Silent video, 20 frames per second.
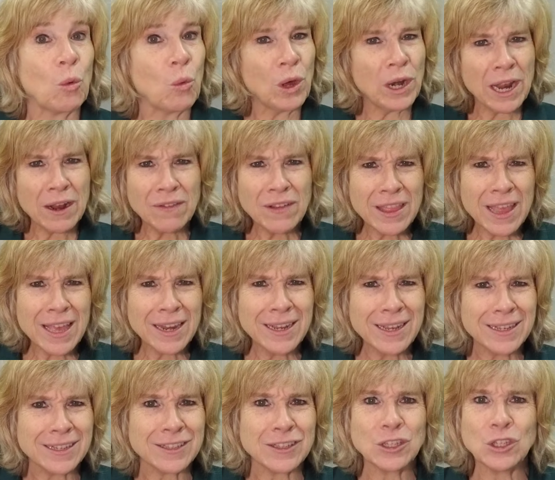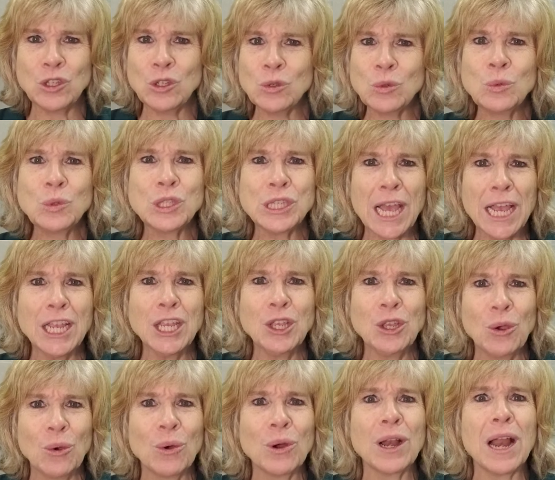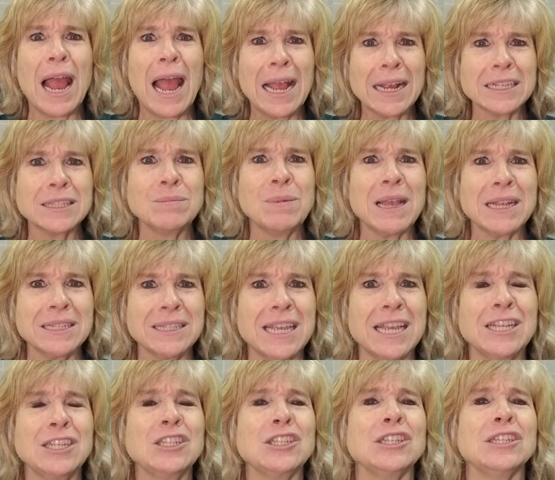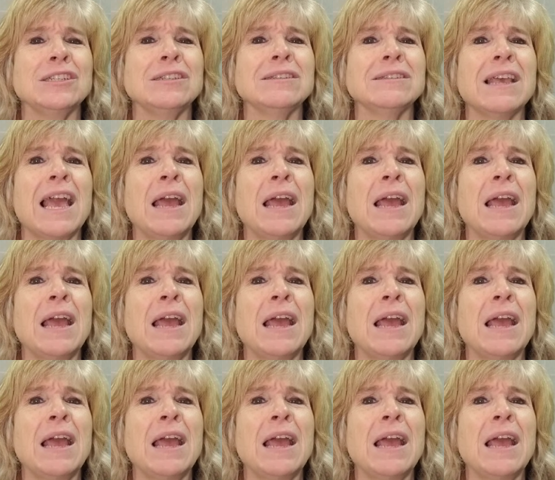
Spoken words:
Whatever that is, you set your expectations